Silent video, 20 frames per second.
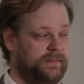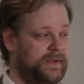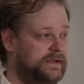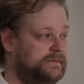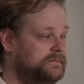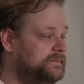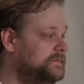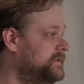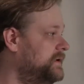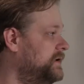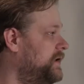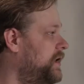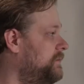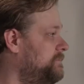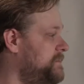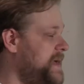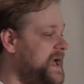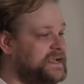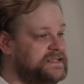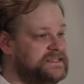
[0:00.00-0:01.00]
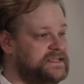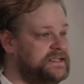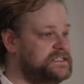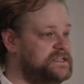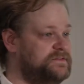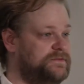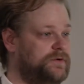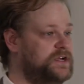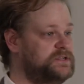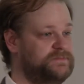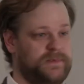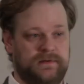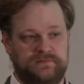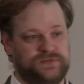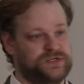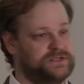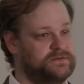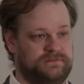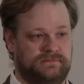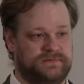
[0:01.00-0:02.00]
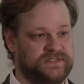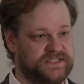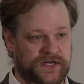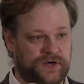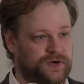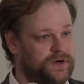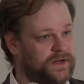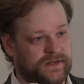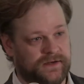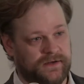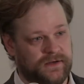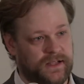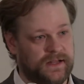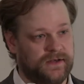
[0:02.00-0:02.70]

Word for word: I mean, magazines have always been just centered in,